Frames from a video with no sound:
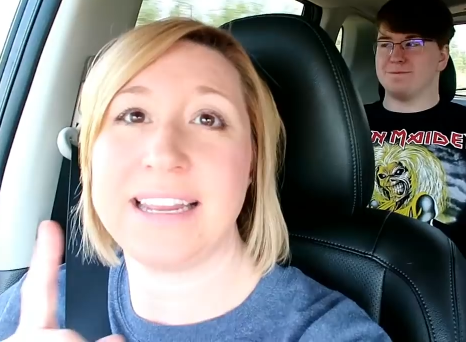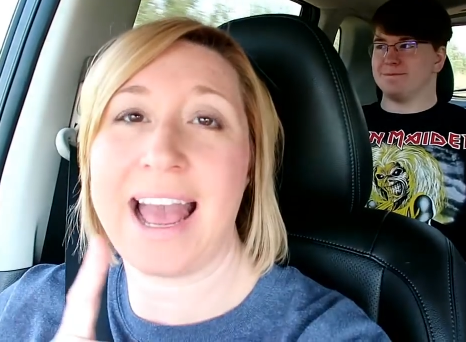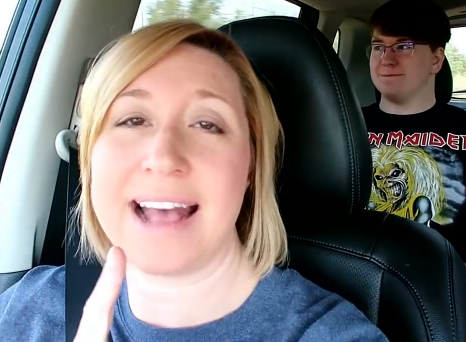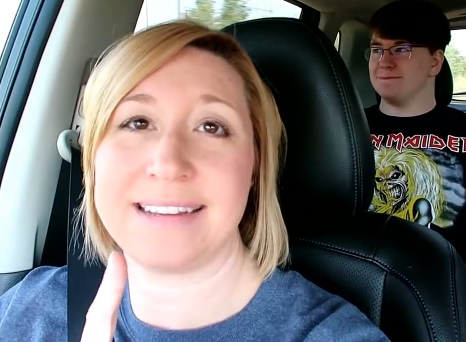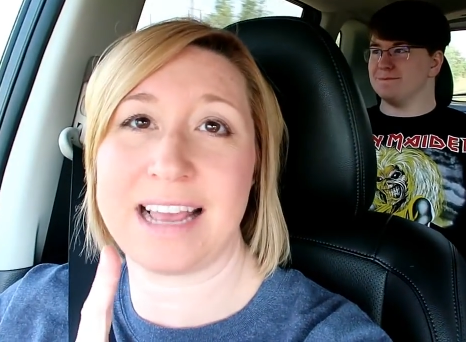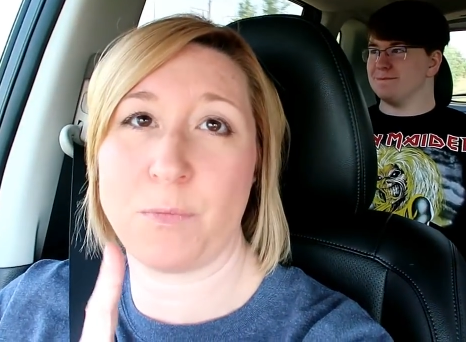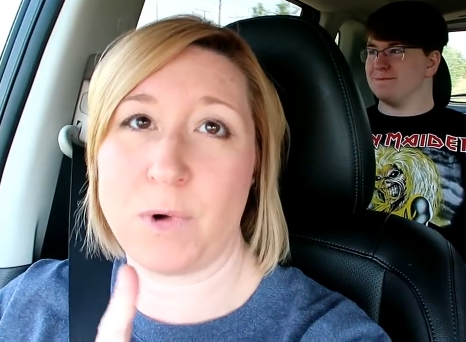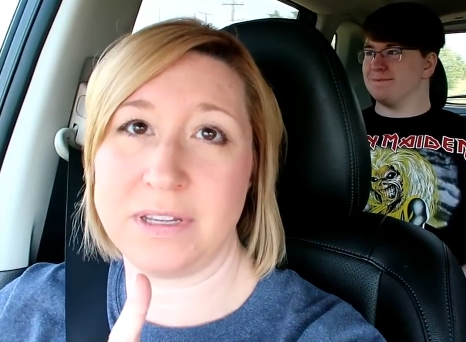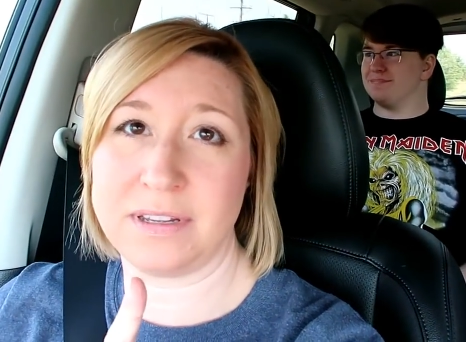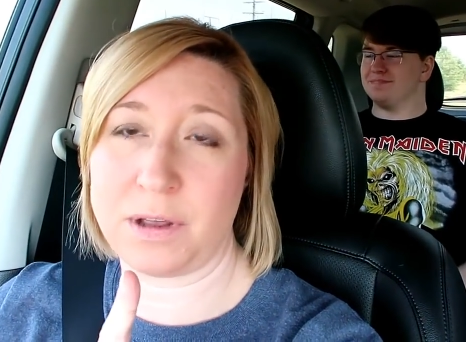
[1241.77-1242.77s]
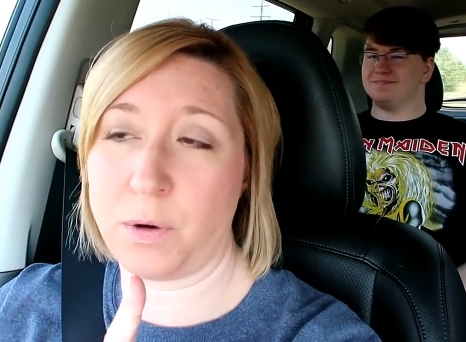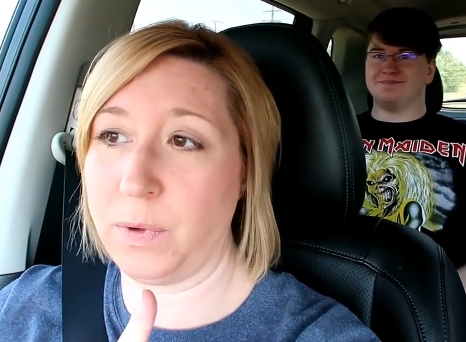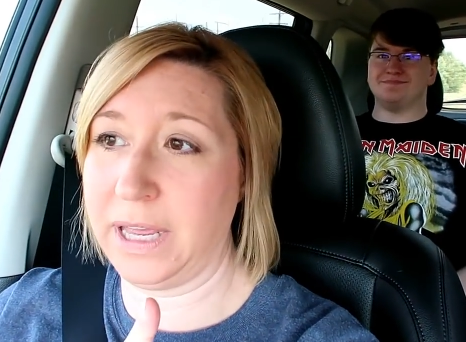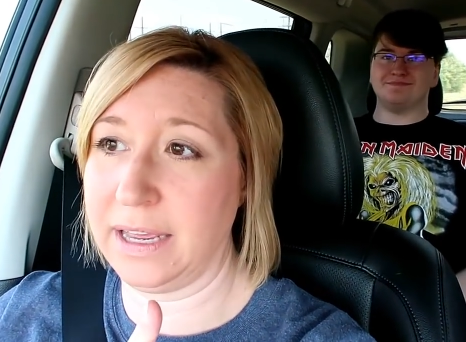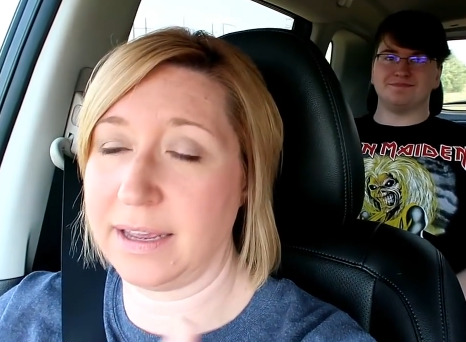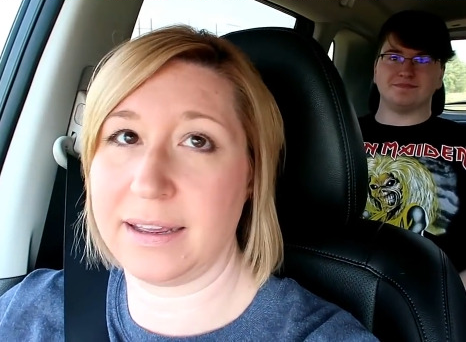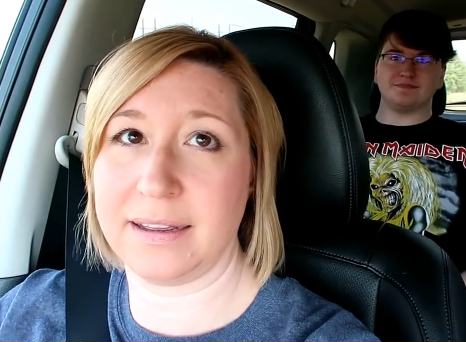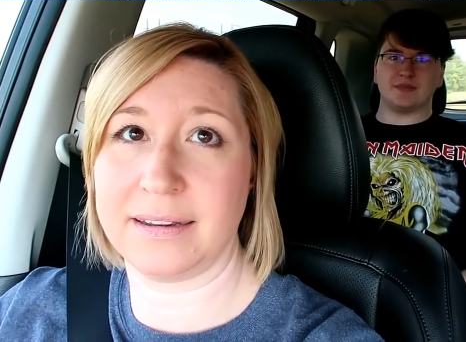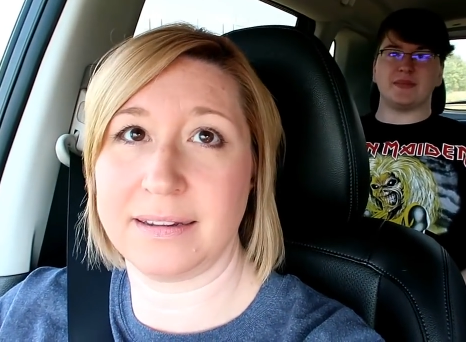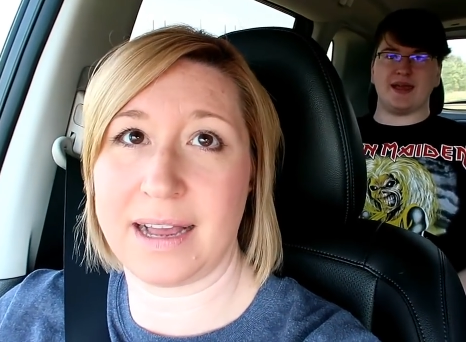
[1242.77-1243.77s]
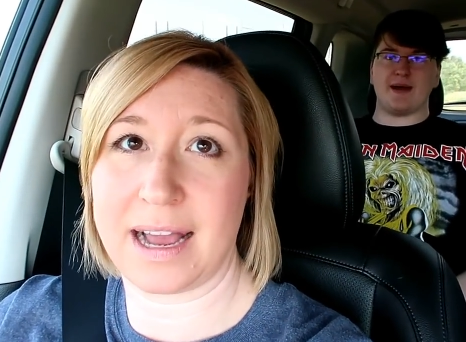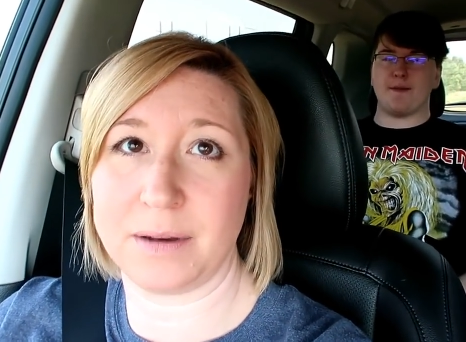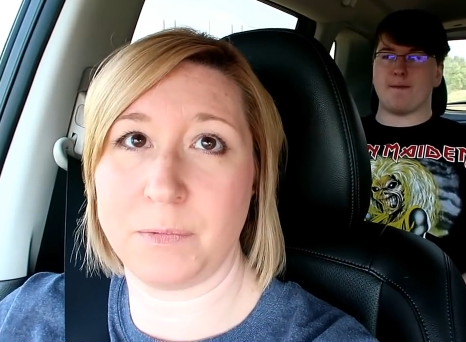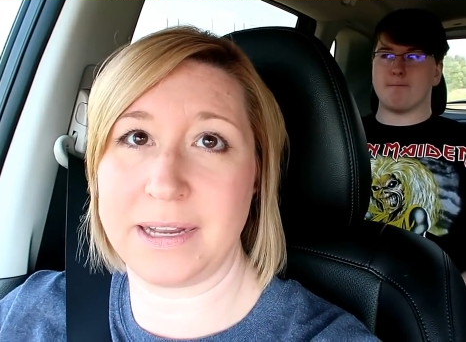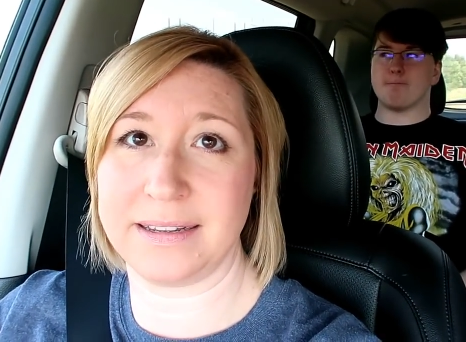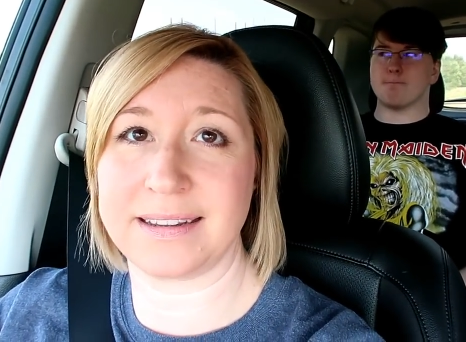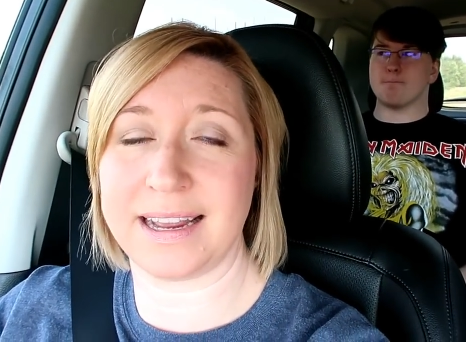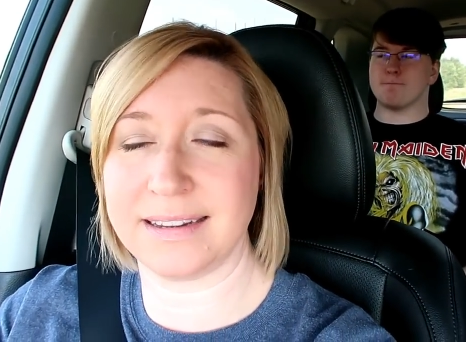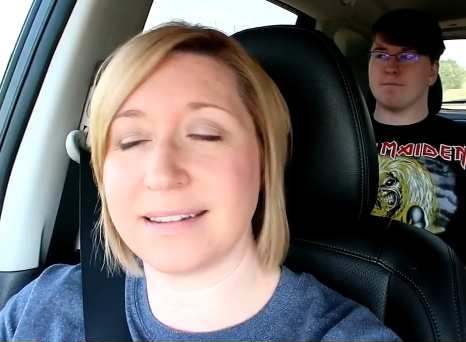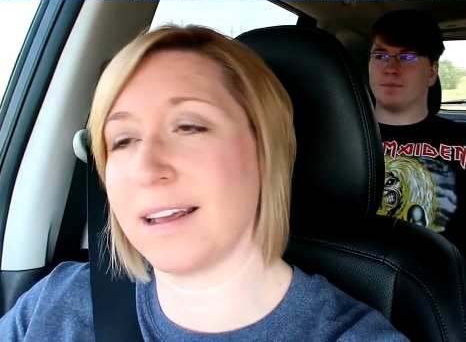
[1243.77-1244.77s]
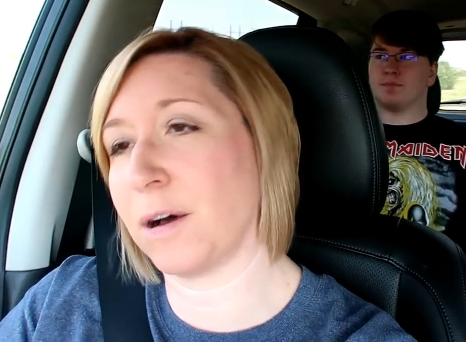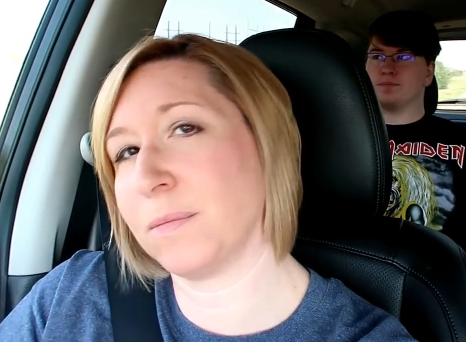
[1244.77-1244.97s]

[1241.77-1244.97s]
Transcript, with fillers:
Speaker 1: has that once a week on Wednesdays, so